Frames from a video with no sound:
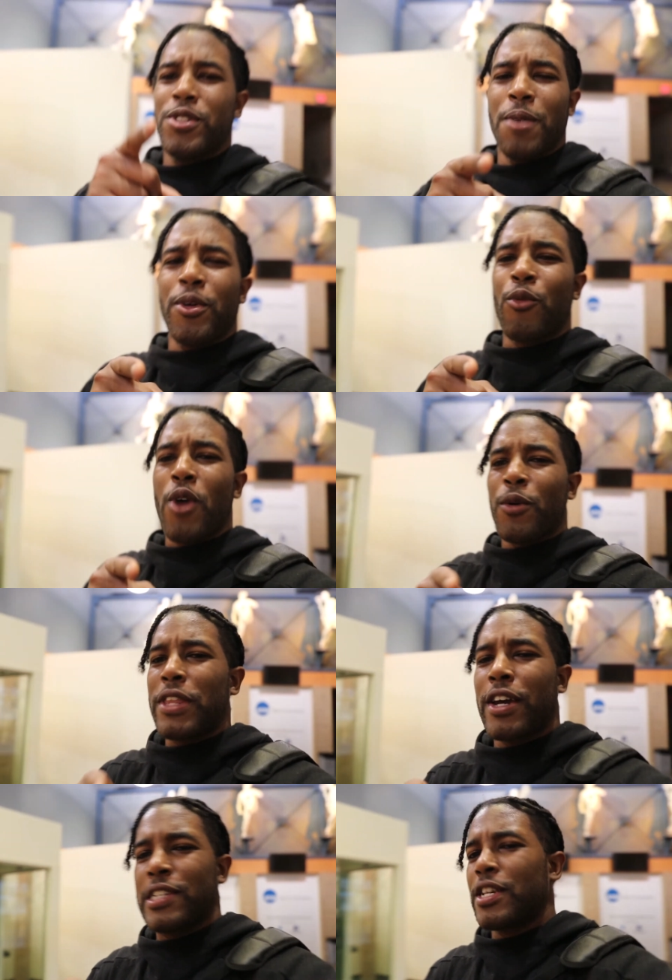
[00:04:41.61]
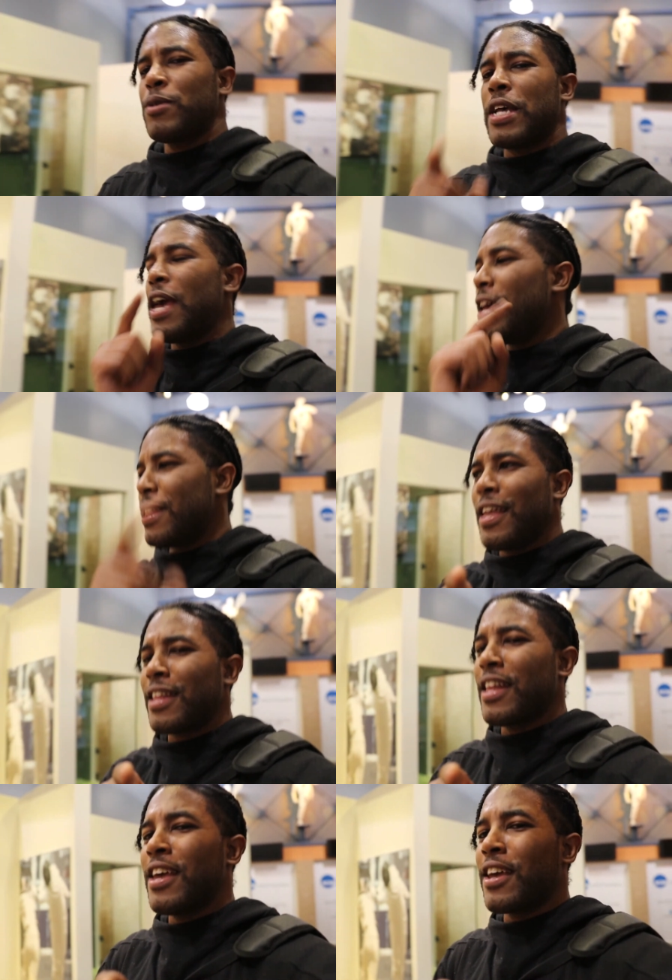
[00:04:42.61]
something wrong with that because I was hitting
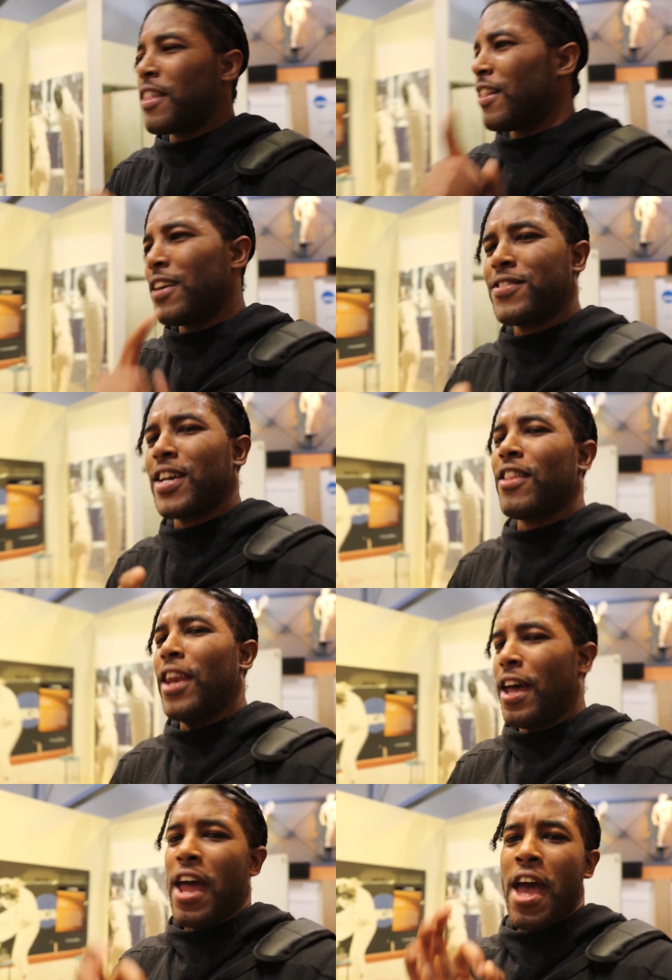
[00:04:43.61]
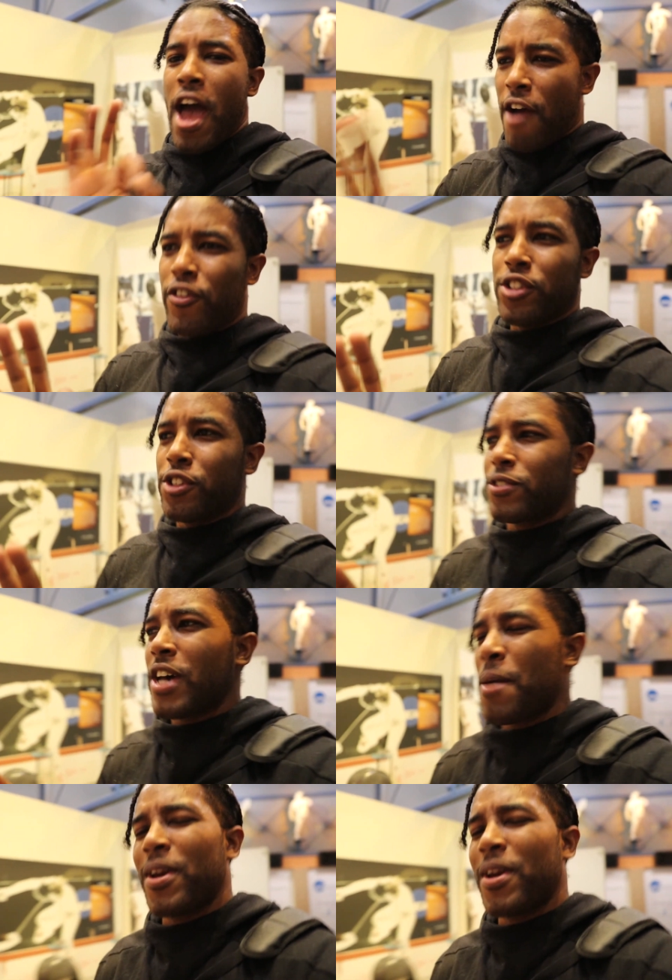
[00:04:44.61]
that thing in the left side of the net every single time,